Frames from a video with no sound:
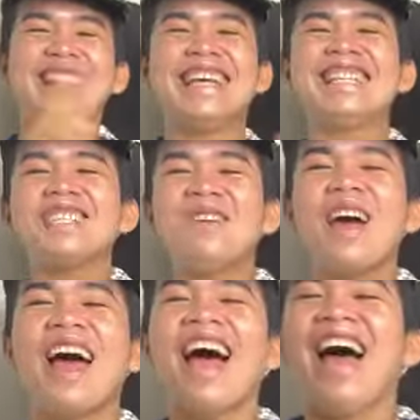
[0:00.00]

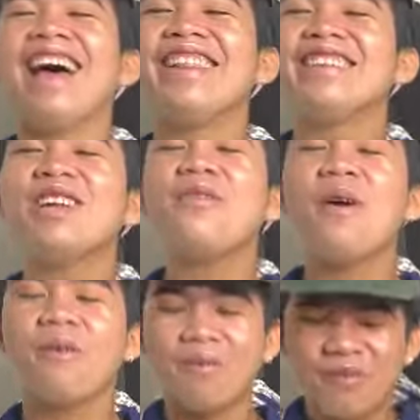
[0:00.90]
this is
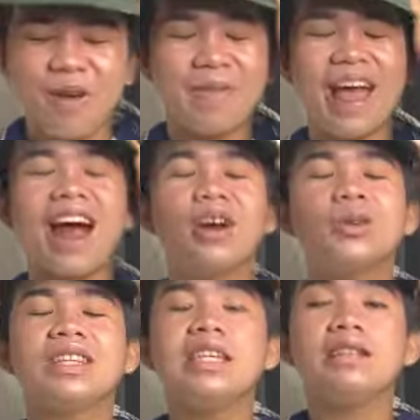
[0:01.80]
from my
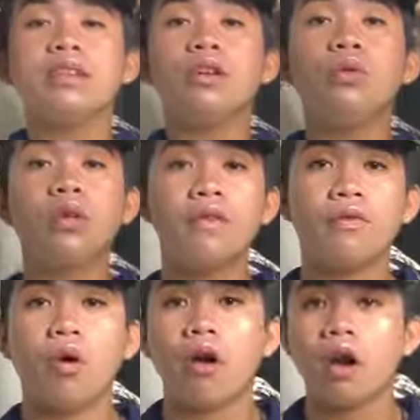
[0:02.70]
ROTC
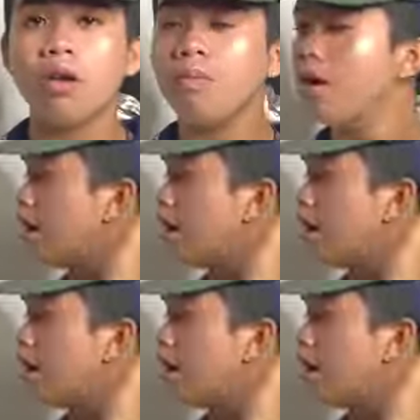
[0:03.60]
uniform.